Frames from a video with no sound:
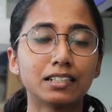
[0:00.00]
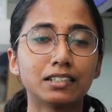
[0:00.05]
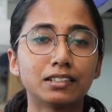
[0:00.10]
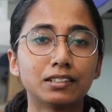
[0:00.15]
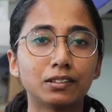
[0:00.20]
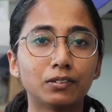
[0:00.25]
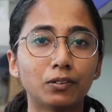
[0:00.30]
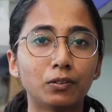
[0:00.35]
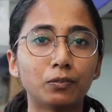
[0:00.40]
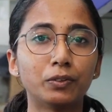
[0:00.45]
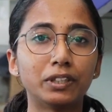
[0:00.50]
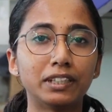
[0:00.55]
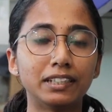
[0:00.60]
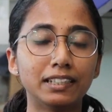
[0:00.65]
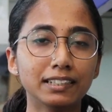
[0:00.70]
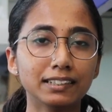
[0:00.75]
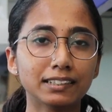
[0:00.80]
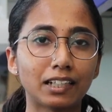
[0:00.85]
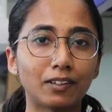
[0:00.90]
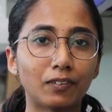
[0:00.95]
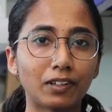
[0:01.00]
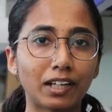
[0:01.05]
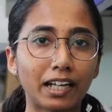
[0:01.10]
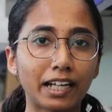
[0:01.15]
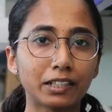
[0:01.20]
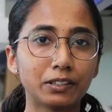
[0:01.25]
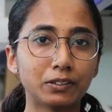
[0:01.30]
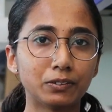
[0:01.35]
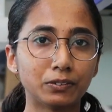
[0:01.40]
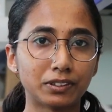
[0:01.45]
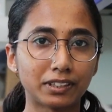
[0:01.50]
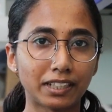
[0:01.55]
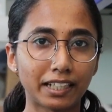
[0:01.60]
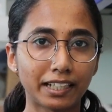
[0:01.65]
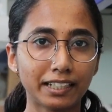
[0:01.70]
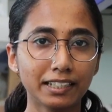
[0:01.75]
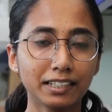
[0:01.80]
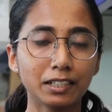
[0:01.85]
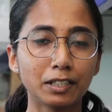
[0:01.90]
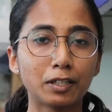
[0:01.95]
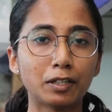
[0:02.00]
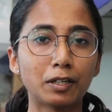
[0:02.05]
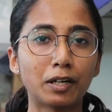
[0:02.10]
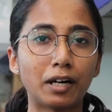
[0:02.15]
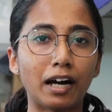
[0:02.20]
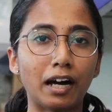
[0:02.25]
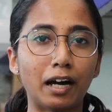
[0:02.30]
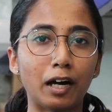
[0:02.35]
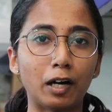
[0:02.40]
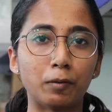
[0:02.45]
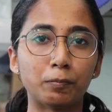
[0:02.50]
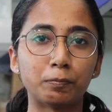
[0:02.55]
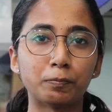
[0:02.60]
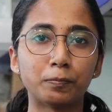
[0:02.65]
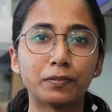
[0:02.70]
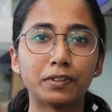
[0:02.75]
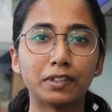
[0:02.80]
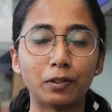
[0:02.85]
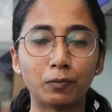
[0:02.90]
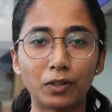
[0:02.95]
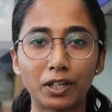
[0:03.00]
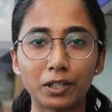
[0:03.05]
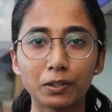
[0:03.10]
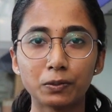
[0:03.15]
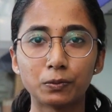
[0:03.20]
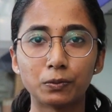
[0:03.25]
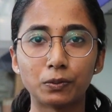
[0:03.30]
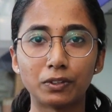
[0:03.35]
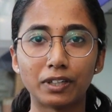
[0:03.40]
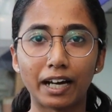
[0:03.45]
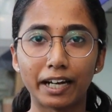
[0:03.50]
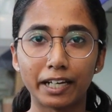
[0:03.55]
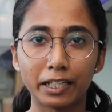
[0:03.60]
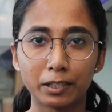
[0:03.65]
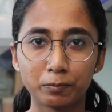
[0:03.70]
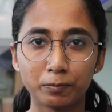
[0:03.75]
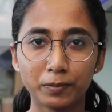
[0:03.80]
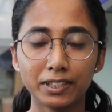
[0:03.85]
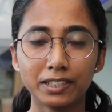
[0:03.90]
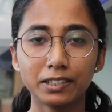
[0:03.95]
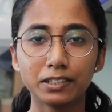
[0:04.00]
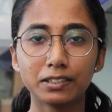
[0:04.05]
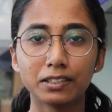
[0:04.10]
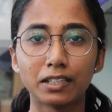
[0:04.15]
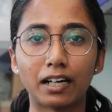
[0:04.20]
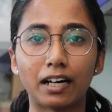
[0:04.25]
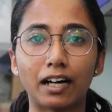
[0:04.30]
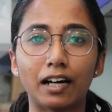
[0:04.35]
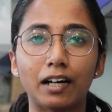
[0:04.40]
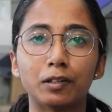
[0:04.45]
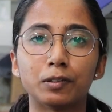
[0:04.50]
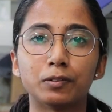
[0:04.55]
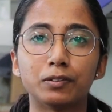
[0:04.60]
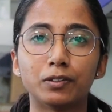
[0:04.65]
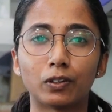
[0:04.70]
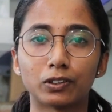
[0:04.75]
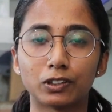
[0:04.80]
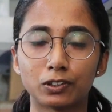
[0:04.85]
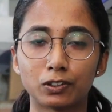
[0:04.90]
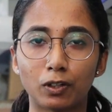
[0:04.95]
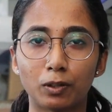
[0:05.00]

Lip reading: So with this, I would like to thank the one who guided me, Dr.